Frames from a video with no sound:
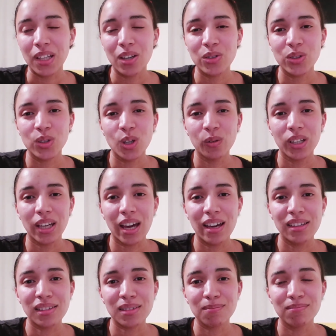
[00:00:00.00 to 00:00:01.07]
Sorry
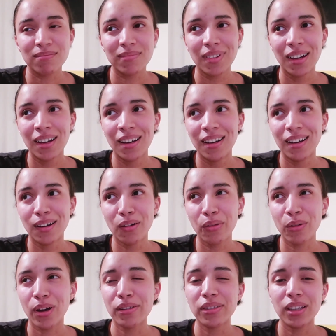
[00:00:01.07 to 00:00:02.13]
guys.
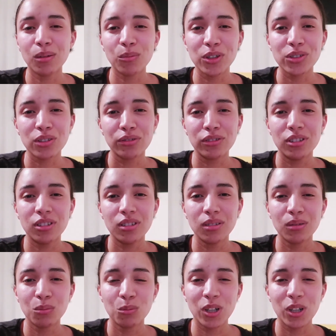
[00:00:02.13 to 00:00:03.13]
Although I think most of you